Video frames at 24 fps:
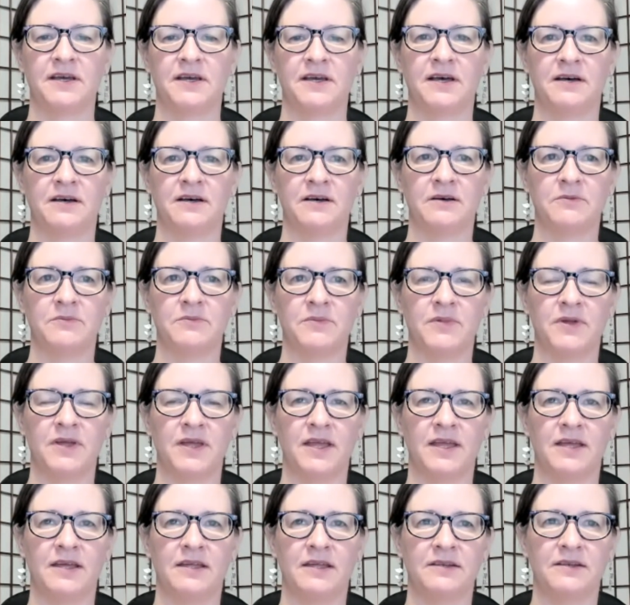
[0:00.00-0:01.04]

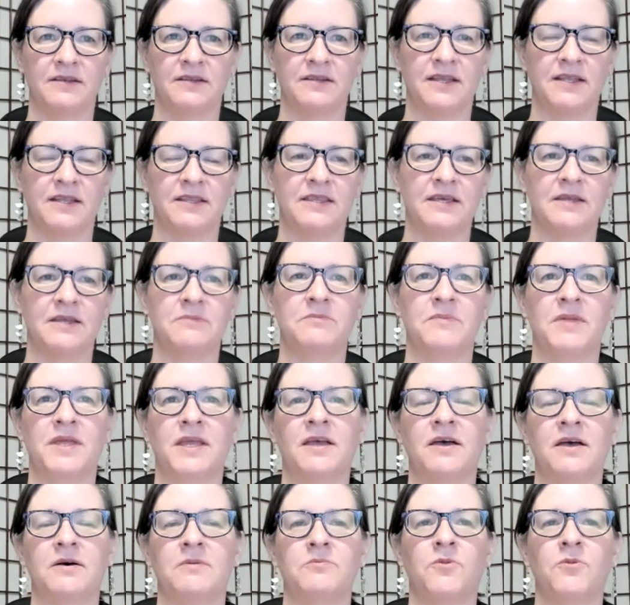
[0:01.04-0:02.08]
and then
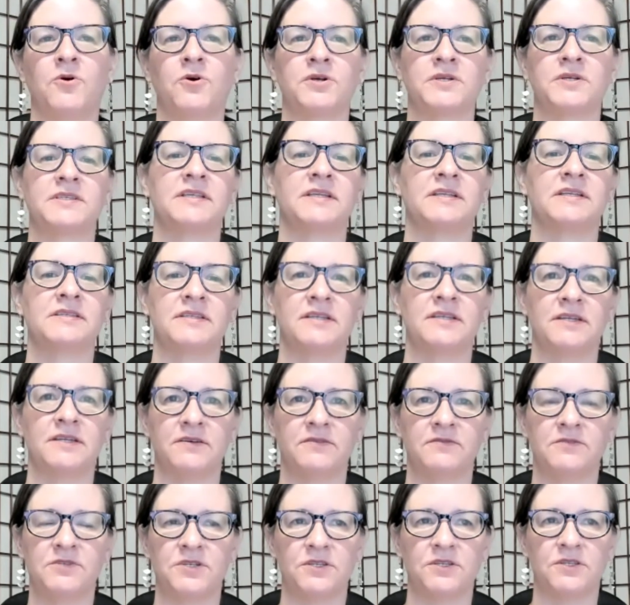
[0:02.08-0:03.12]
become more
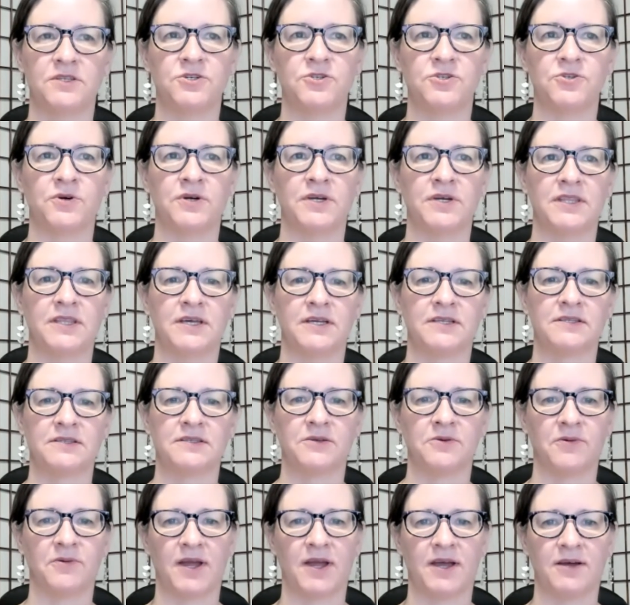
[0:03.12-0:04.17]
sensitive to the joy
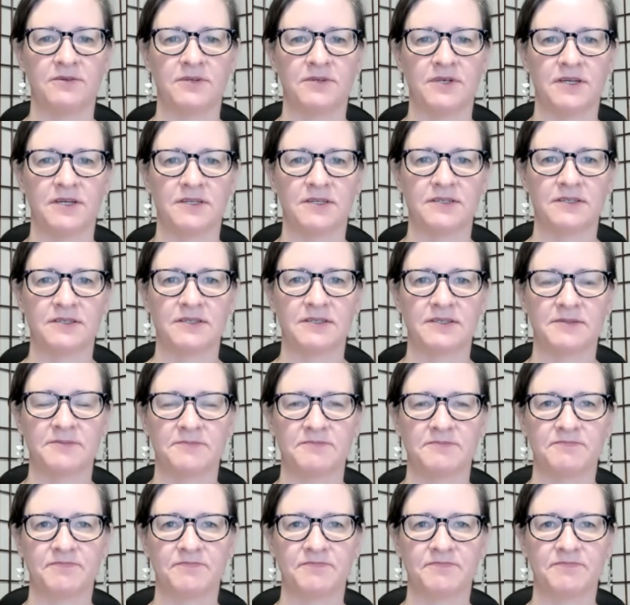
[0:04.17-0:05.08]
that's around us.